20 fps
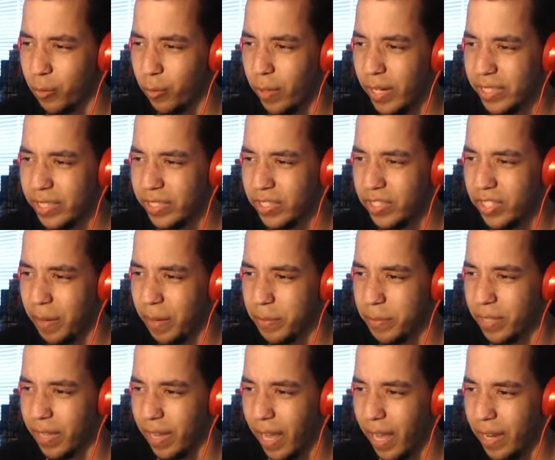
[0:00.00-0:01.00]
risk
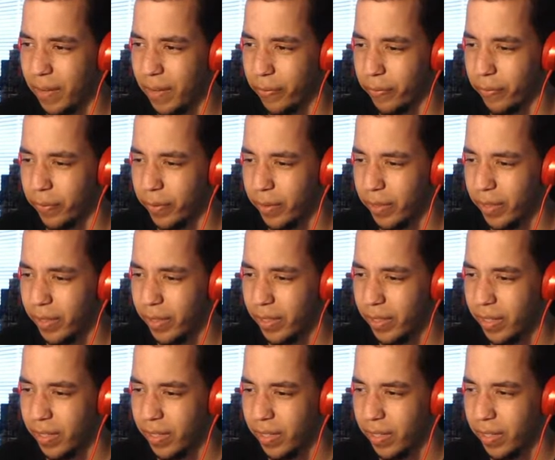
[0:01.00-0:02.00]
Jim's life.
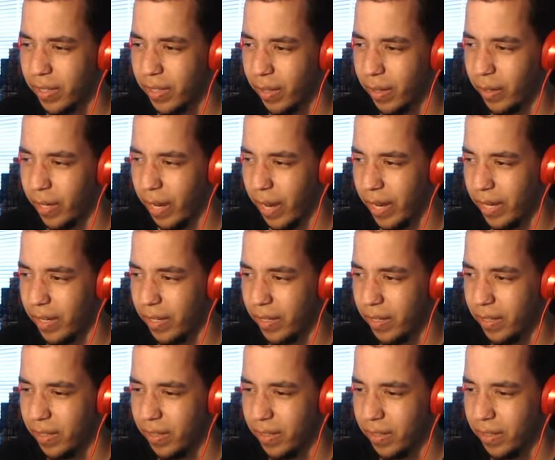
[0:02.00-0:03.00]
Okay,
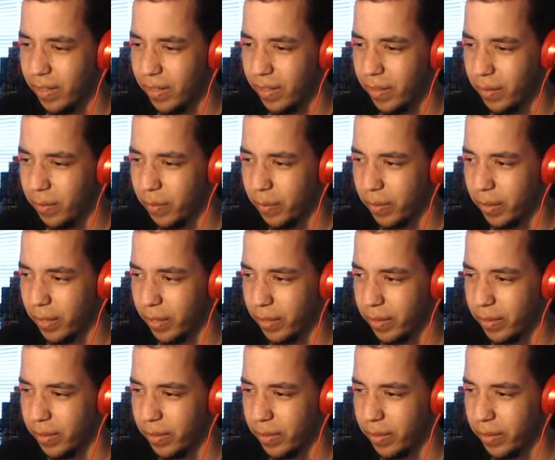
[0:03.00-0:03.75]
we're good.